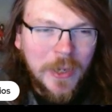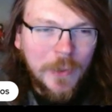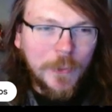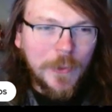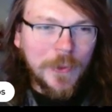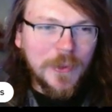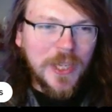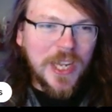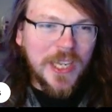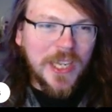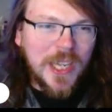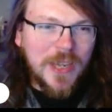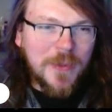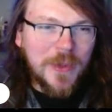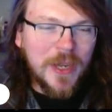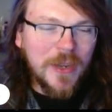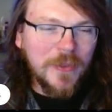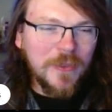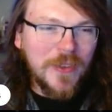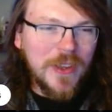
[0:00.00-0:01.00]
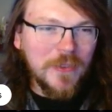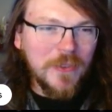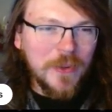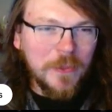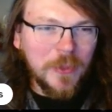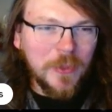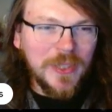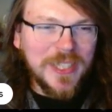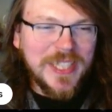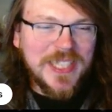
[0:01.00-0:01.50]
we were talking about our
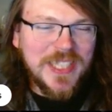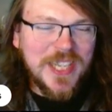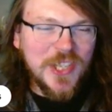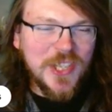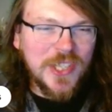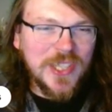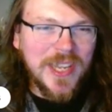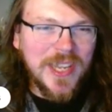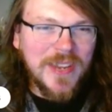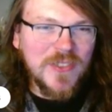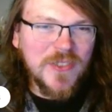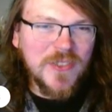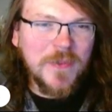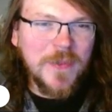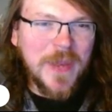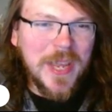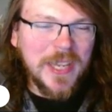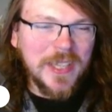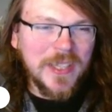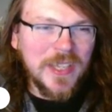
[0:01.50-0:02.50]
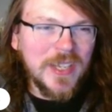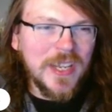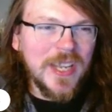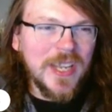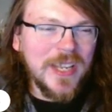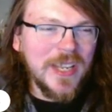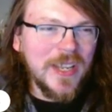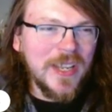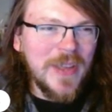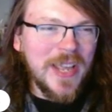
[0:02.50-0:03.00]
favorite PlayStation games from back in the
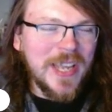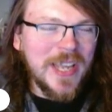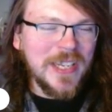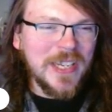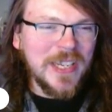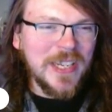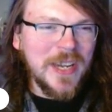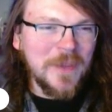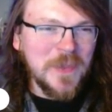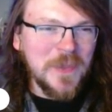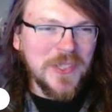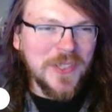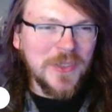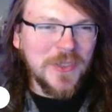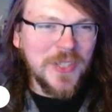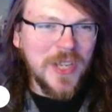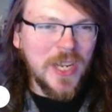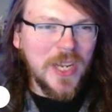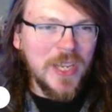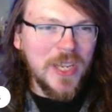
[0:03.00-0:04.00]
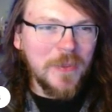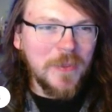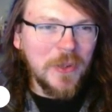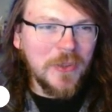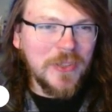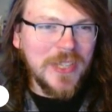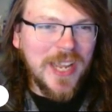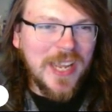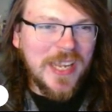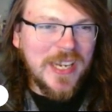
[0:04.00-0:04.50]
day. I did an episode talking about
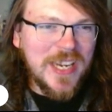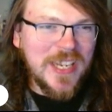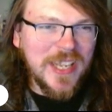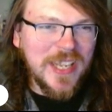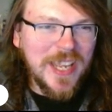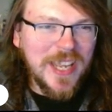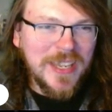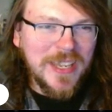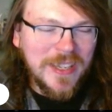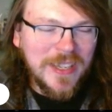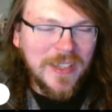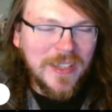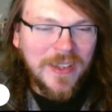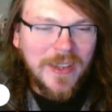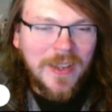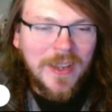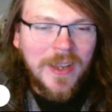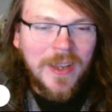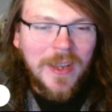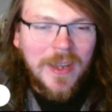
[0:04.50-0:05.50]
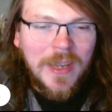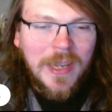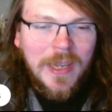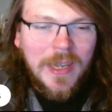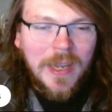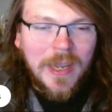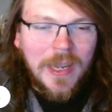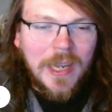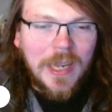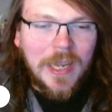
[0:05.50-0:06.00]
Tiny Tank,
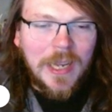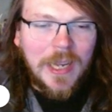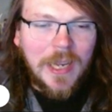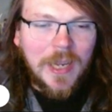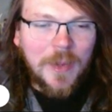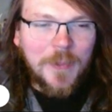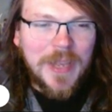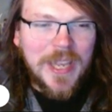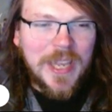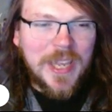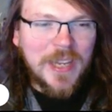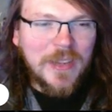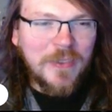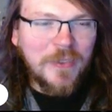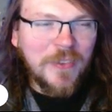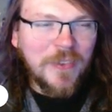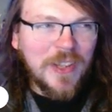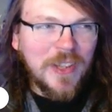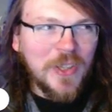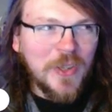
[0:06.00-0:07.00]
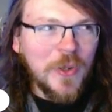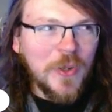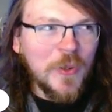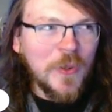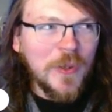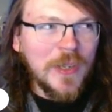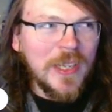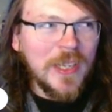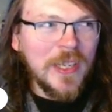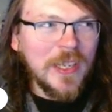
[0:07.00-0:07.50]
and
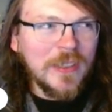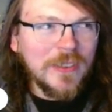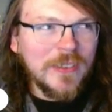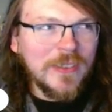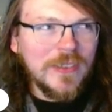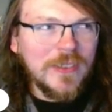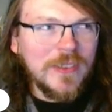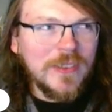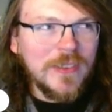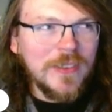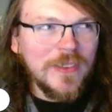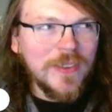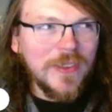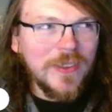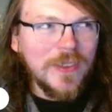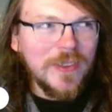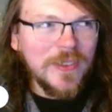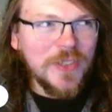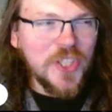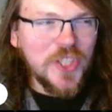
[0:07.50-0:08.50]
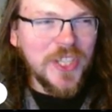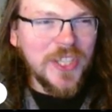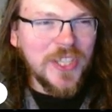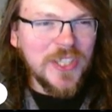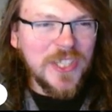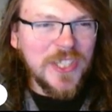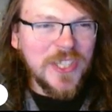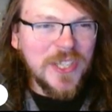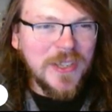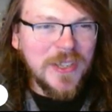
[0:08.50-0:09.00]
fellow
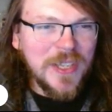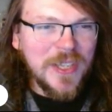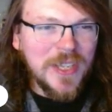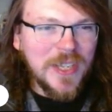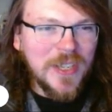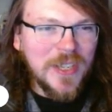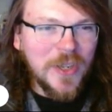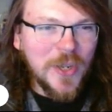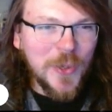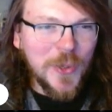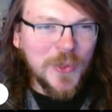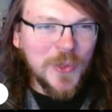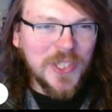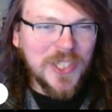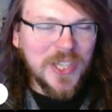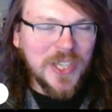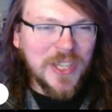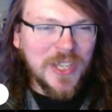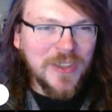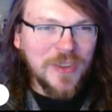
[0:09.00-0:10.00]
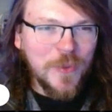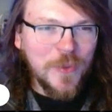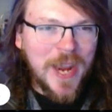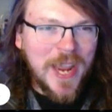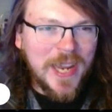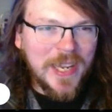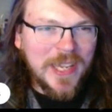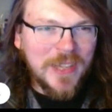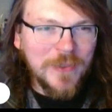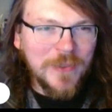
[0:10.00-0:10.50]
GNC host
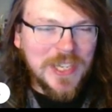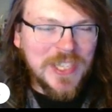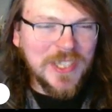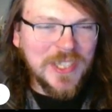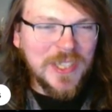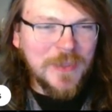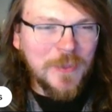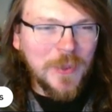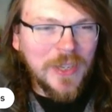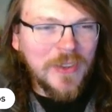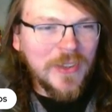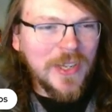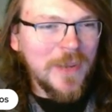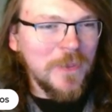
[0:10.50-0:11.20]
Thrack had recently put out an